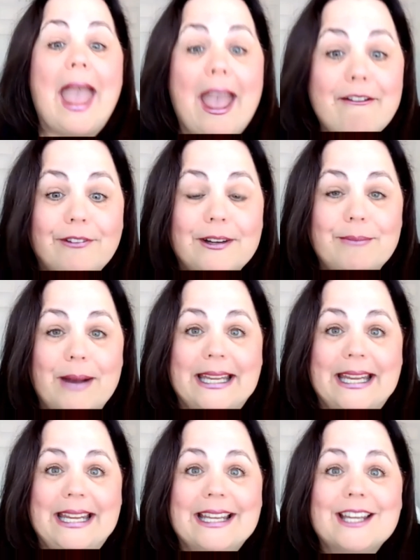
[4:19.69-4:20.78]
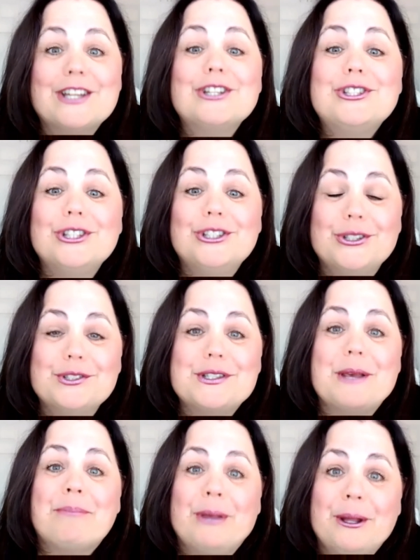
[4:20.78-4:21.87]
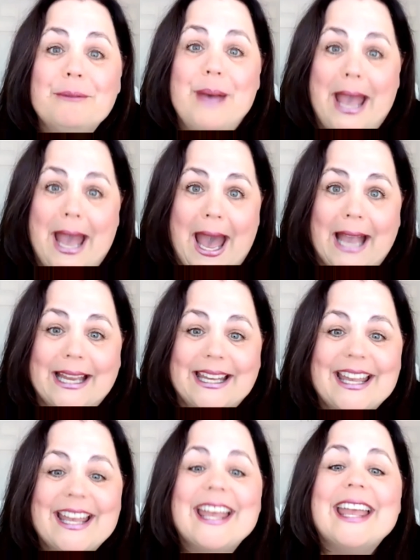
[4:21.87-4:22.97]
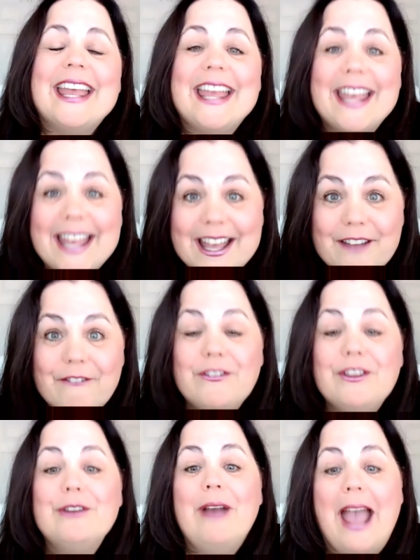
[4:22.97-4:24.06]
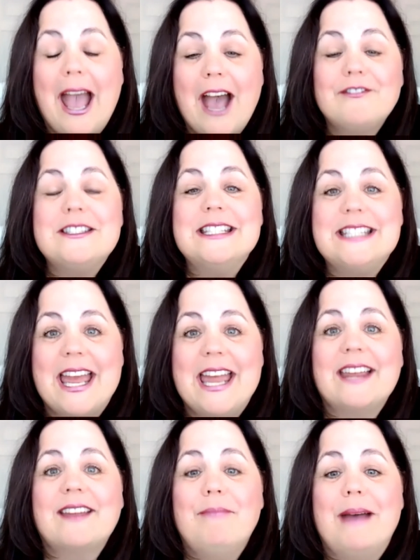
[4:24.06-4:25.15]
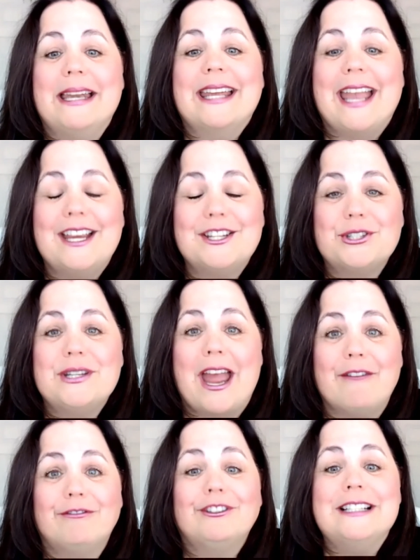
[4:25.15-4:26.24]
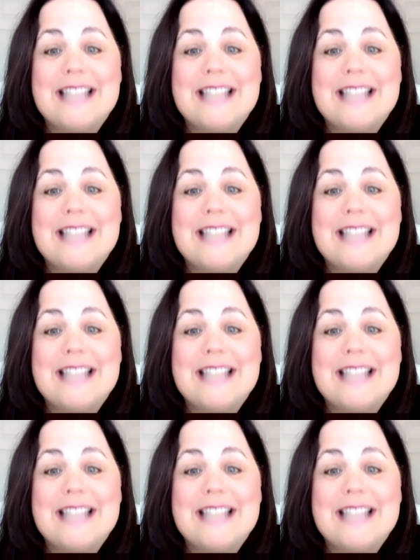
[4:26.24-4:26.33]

Everybody should use a pill pack if you have to take medication every